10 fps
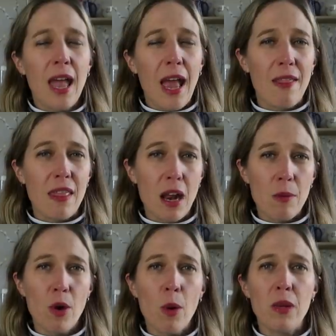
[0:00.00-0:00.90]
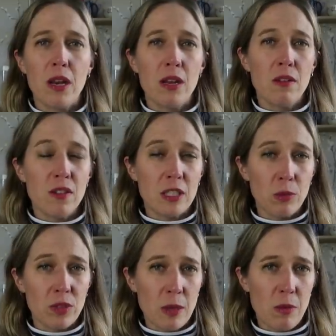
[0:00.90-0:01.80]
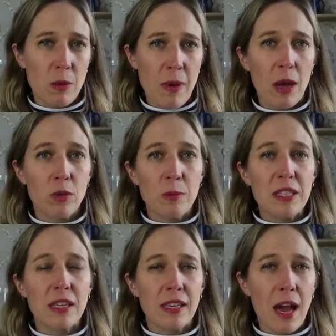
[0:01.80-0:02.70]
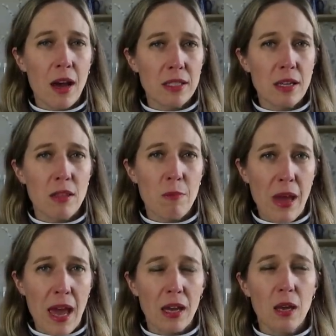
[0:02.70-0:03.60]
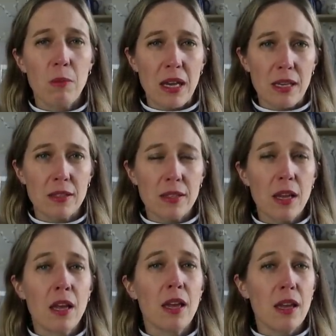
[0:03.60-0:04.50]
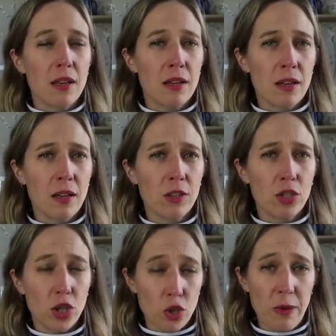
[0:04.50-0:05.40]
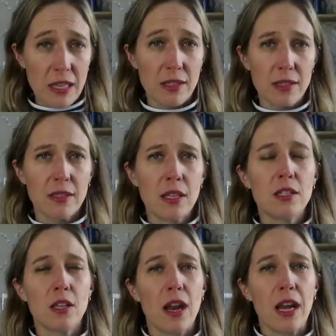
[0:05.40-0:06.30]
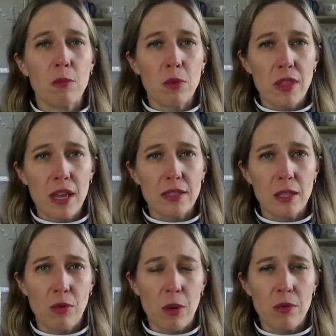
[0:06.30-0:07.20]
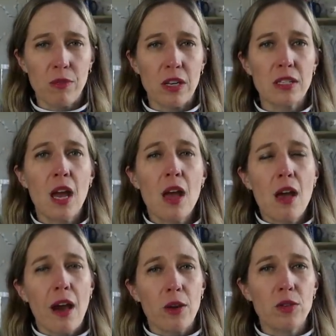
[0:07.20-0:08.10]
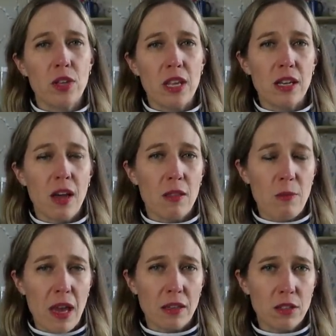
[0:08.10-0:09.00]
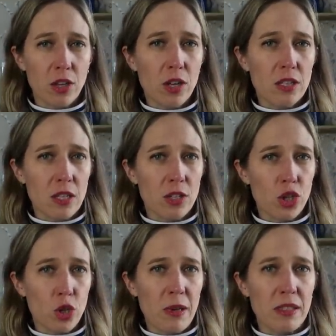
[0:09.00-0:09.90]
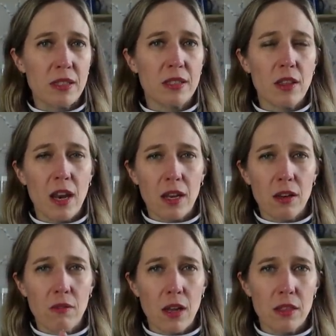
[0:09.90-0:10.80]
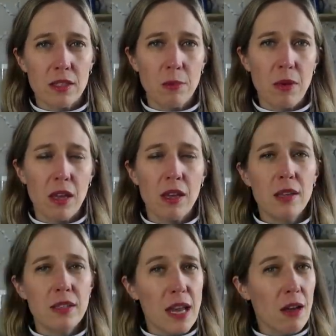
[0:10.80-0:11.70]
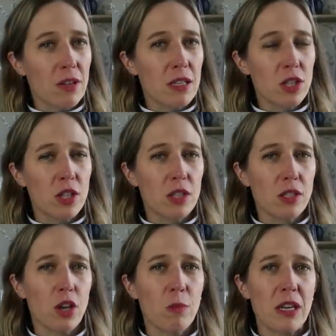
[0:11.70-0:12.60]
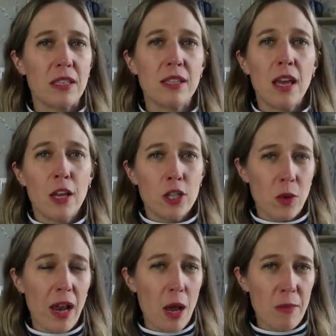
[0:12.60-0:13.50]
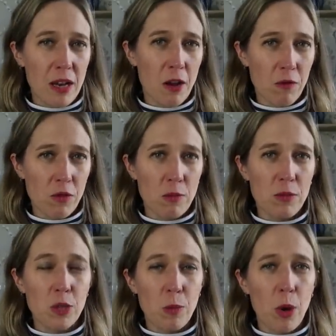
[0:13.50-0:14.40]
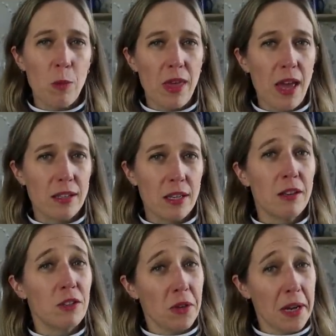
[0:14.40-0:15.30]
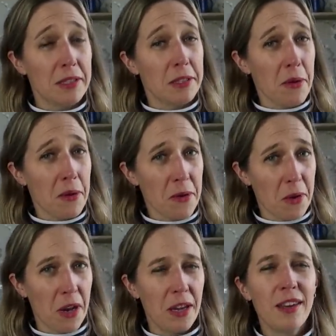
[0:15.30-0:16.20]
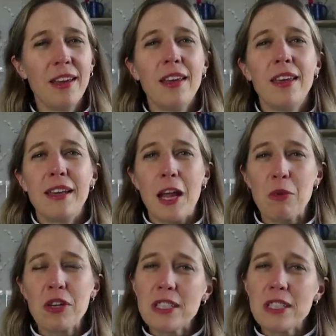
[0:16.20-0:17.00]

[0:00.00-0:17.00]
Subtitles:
and then I pop in an invisible zip at the back, which means I cut the back piece in 2 pieces so that I can put that zipper up the front. I also then cut the back skirt in 2 pieces so that I can run the zipper down into the skirt piece to allow me enough room to pop that dress on. Now because